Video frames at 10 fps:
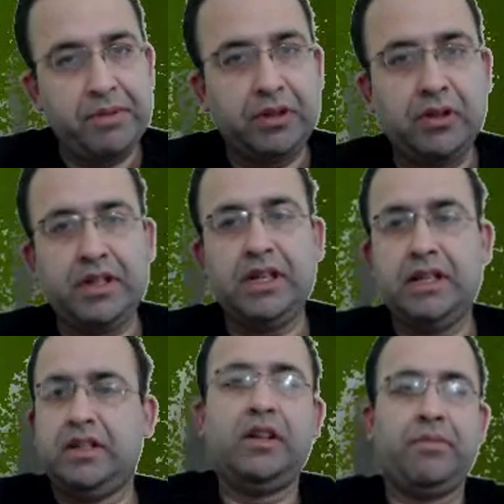Pathology,
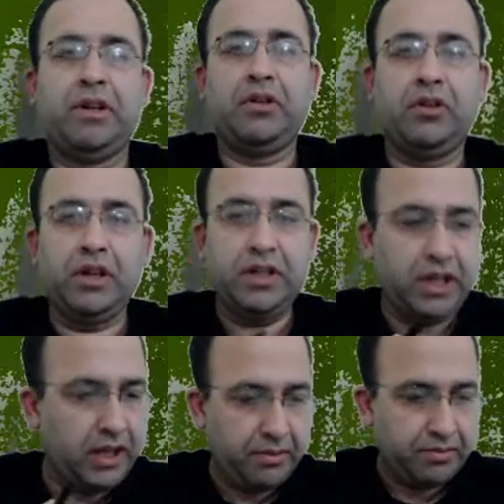resident
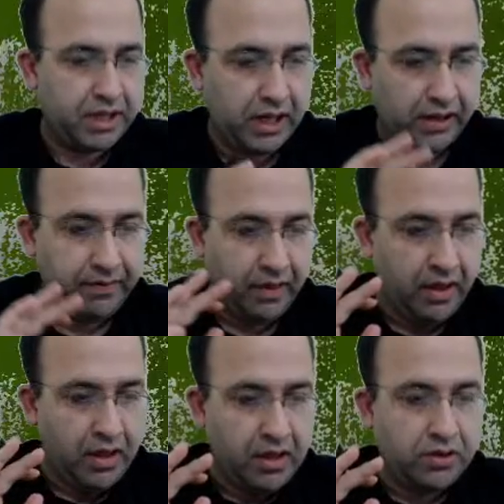hemato-oncology, M C D.
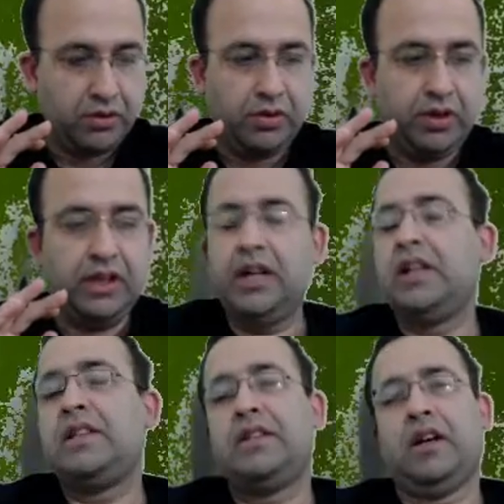So let
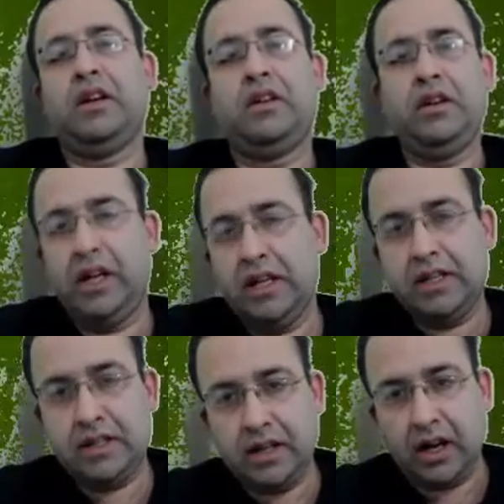us start. Let
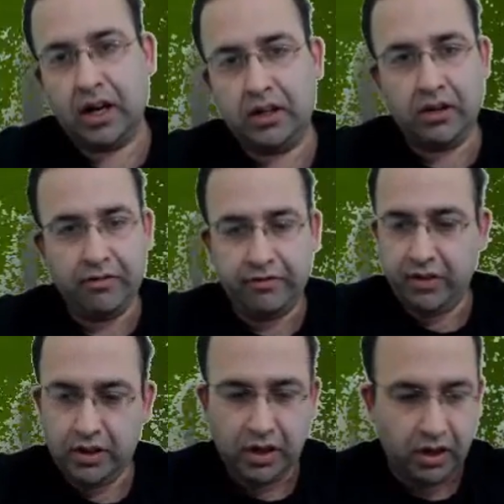us start
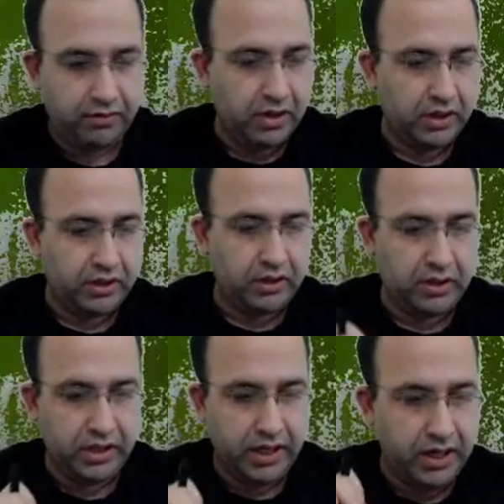with our
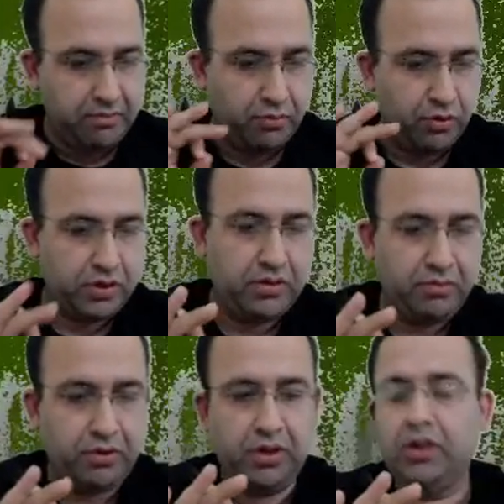three most
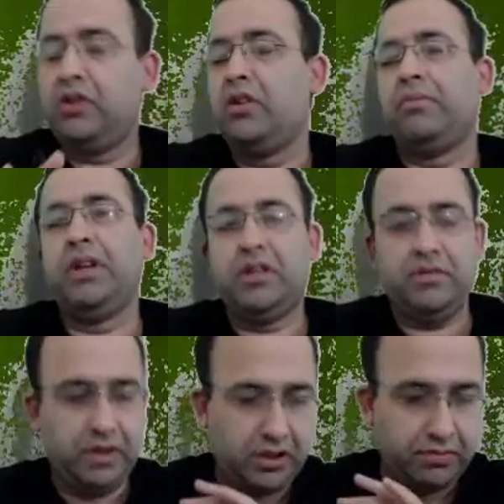important topics
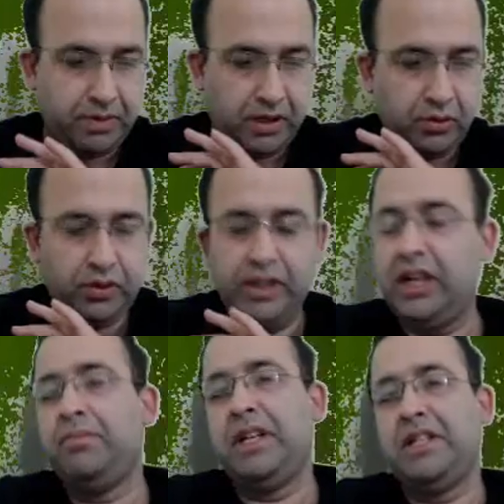with respect to
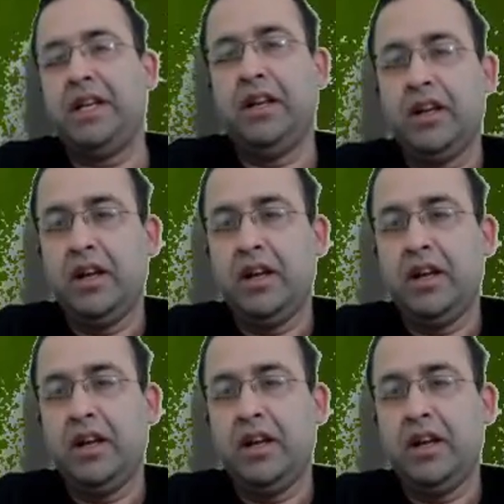NEET P G.